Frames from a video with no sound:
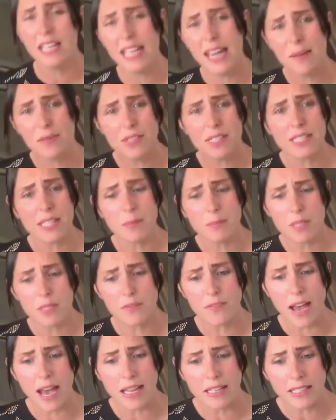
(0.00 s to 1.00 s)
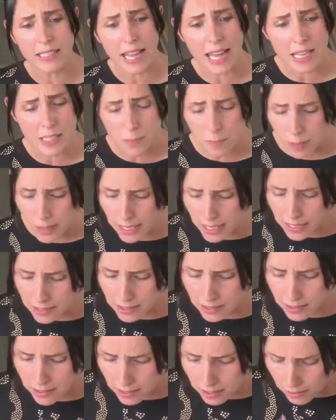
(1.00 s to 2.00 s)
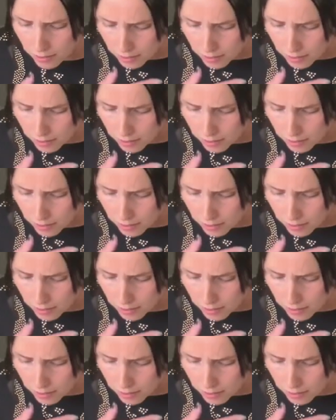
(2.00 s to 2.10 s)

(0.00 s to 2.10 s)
never seem to find the last piece.